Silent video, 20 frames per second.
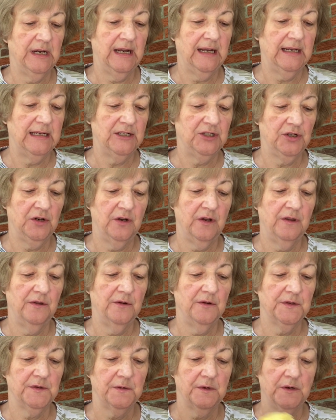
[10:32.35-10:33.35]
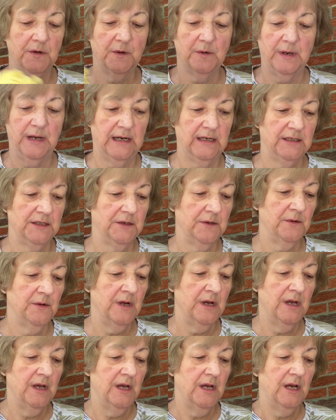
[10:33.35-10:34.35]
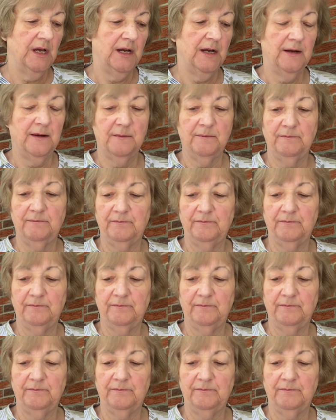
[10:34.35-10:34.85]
I can show you those real quick too. I